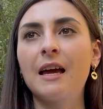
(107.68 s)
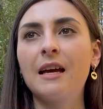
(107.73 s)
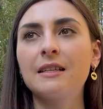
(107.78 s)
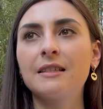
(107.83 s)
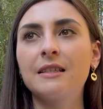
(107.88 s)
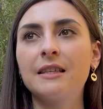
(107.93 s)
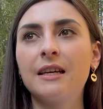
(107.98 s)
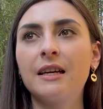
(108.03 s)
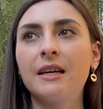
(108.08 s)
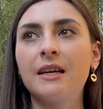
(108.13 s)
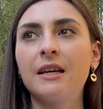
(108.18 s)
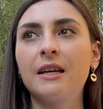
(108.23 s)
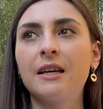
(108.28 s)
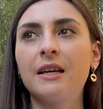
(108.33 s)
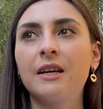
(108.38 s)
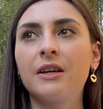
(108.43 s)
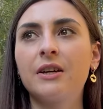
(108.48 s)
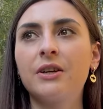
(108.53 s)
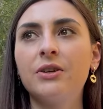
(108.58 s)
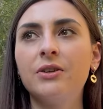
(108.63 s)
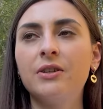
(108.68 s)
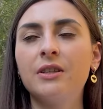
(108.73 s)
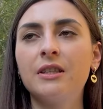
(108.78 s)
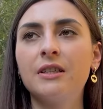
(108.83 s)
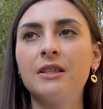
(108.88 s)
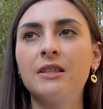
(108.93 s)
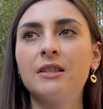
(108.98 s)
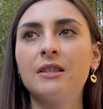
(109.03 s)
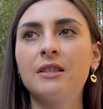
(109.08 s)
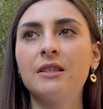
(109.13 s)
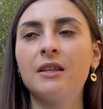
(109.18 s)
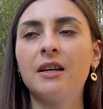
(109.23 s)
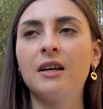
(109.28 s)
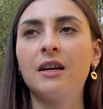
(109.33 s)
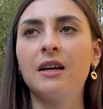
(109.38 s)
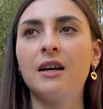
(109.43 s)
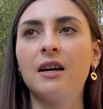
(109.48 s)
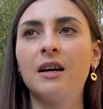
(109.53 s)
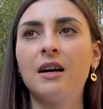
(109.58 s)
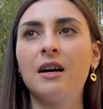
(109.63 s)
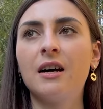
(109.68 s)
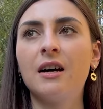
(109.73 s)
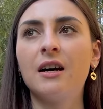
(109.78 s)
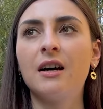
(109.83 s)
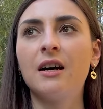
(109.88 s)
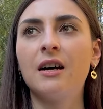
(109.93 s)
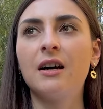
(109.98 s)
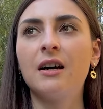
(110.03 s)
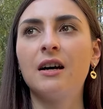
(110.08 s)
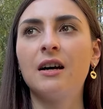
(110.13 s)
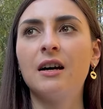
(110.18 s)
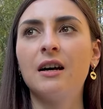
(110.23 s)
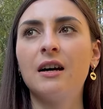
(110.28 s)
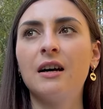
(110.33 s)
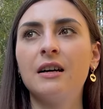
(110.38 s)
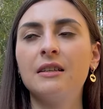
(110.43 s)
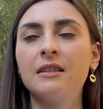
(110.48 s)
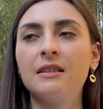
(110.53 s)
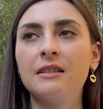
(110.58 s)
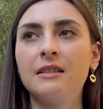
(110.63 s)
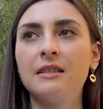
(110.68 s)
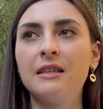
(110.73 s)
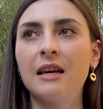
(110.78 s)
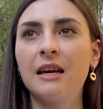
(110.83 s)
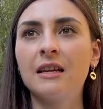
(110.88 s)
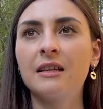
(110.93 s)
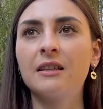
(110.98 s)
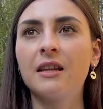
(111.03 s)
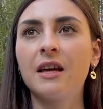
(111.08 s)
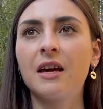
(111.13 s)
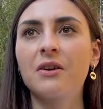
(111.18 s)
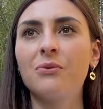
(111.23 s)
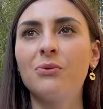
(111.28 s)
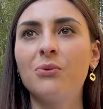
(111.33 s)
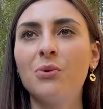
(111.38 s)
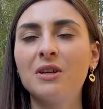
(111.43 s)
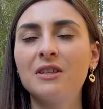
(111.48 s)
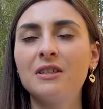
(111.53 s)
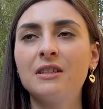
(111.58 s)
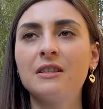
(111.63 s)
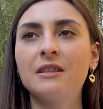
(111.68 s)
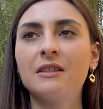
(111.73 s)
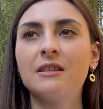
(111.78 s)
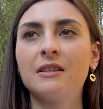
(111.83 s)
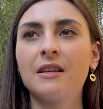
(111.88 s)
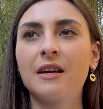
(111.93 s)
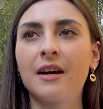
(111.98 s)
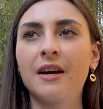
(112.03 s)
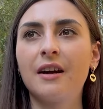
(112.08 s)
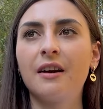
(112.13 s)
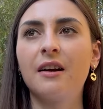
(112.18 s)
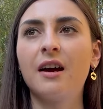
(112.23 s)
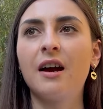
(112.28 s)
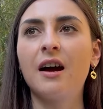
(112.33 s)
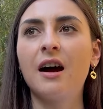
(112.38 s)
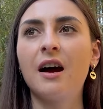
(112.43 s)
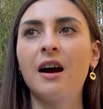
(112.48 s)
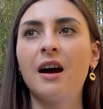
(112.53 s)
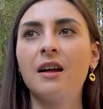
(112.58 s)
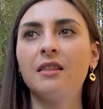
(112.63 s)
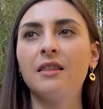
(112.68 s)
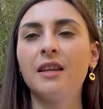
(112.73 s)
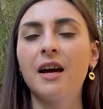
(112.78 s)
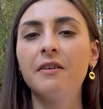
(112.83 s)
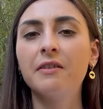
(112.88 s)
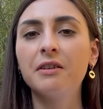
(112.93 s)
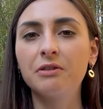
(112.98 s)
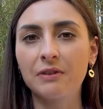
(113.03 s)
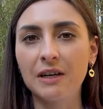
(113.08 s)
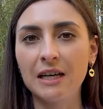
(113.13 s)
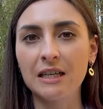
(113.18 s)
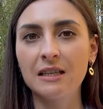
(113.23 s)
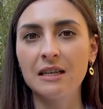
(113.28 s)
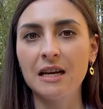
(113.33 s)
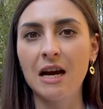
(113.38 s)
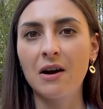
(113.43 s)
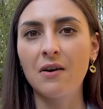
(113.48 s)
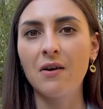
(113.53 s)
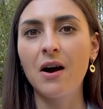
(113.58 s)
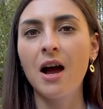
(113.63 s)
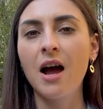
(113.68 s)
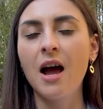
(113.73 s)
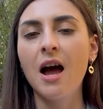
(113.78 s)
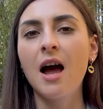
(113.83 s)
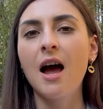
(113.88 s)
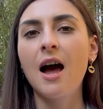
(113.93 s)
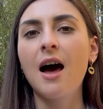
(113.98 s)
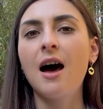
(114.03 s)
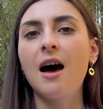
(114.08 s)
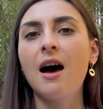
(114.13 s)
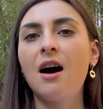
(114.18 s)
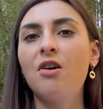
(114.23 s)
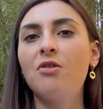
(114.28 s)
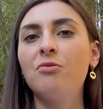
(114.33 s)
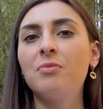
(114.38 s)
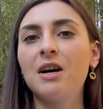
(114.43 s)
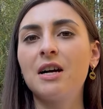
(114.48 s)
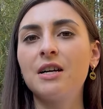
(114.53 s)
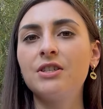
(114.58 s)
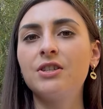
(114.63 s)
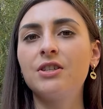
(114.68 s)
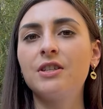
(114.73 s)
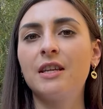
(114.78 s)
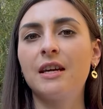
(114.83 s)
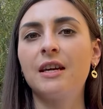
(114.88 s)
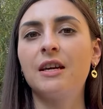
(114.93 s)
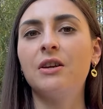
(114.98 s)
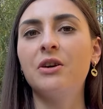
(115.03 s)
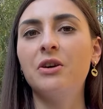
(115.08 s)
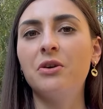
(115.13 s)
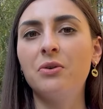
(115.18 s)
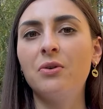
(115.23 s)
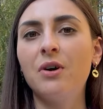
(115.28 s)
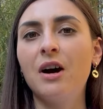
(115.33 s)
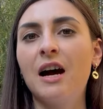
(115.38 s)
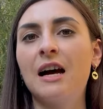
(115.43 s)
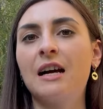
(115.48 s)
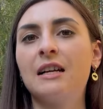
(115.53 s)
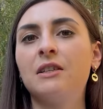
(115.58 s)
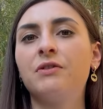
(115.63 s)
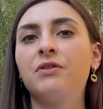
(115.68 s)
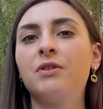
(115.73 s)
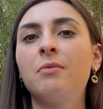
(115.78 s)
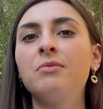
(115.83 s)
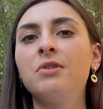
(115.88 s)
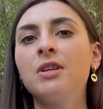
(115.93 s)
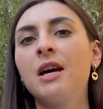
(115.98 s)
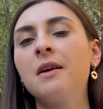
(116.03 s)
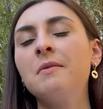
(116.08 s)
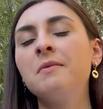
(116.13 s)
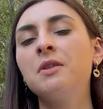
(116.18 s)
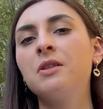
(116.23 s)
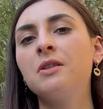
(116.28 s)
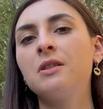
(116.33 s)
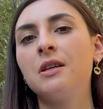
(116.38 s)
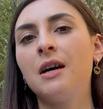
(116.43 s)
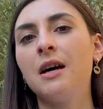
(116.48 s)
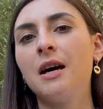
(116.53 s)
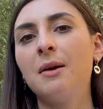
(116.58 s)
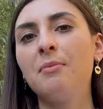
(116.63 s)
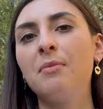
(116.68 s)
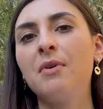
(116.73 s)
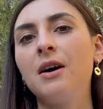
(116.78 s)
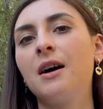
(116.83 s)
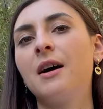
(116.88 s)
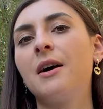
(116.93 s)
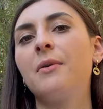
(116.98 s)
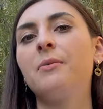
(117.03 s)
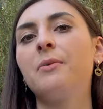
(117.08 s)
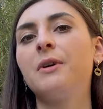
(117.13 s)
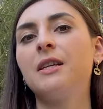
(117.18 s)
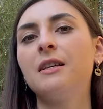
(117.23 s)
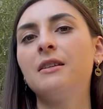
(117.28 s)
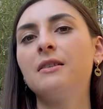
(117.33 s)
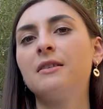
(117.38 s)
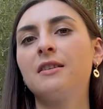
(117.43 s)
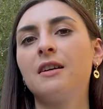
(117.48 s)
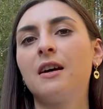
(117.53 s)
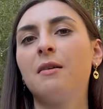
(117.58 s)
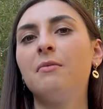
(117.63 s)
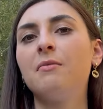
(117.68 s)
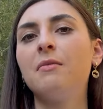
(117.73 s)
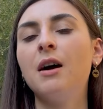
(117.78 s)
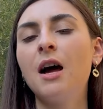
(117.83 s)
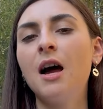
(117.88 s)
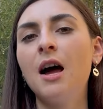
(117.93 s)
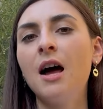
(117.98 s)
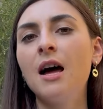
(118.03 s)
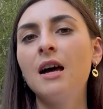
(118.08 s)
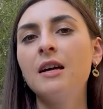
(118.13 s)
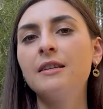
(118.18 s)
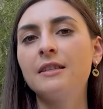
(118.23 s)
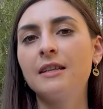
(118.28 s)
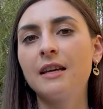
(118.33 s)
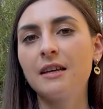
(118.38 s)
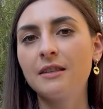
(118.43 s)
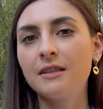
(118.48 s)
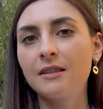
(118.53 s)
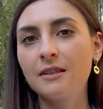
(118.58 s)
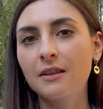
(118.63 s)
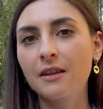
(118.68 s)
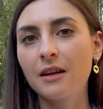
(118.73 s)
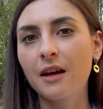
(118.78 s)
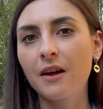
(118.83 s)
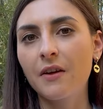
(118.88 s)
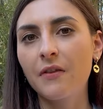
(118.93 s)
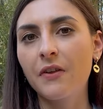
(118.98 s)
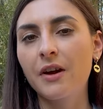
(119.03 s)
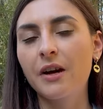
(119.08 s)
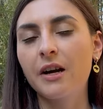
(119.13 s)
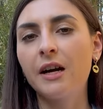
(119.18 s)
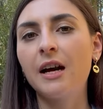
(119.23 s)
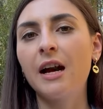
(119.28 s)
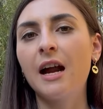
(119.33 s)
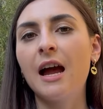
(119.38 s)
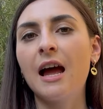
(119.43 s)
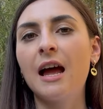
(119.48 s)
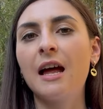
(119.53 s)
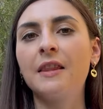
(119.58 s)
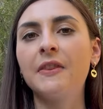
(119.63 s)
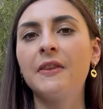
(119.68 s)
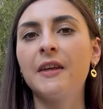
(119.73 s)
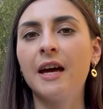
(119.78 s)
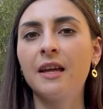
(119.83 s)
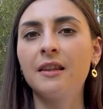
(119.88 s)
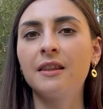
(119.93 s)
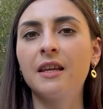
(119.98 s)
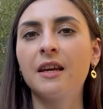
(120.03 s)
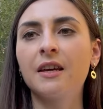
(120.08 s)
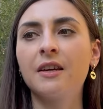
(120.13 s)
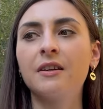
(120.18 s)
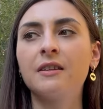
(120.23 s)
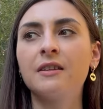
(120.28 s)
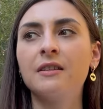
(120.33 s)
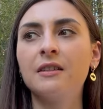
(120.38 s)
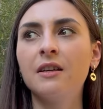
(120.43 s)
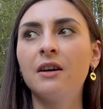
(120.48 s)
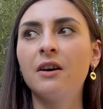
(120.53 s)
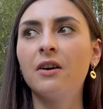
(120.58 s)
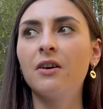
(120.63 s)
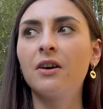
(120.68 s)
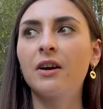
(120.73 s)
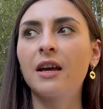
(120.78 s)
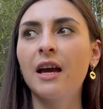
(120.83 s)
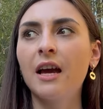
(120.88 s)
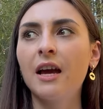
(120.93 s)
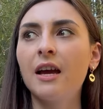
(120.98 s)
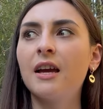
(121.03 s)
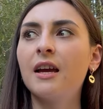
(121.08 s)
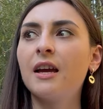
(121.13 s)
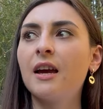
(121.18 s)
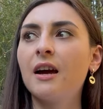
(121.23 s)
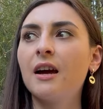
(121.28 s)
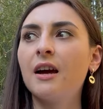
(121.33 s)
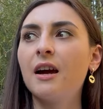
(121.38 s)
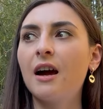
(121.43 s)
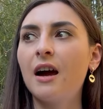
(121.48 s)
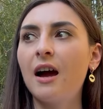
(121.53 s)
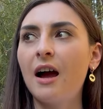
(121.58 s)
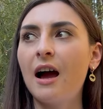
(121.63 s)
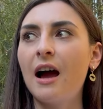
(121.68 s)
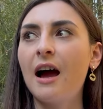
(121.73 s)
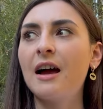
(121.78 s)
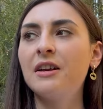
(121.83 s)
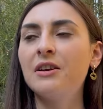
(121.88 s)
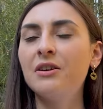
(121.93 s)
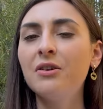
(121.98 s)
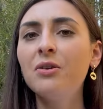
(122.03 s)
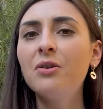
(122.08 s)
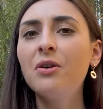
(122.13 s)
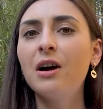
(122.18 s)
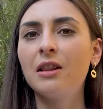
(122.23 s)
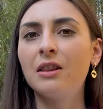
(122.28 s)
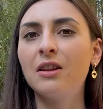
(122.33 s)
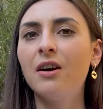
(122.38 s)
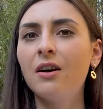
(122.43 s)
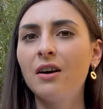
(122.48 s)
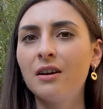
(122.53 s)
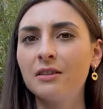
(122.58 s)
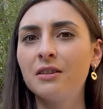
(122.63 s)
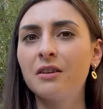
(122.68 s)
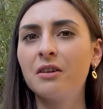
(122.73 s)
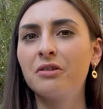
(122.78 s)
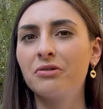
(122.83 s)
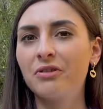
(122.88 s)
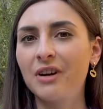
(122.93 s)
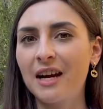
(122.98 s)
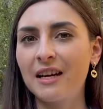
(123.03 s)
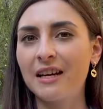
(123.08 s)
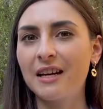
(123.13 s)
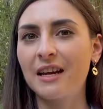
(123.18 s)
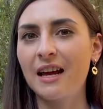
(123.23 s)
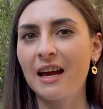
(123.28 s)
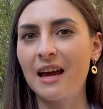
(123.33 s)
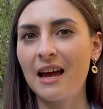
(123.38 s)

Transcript: as they couldn't understand like what is their level right now, how much they know. And from time to time we did some tests together, and then they could see, okay, I know a lot already,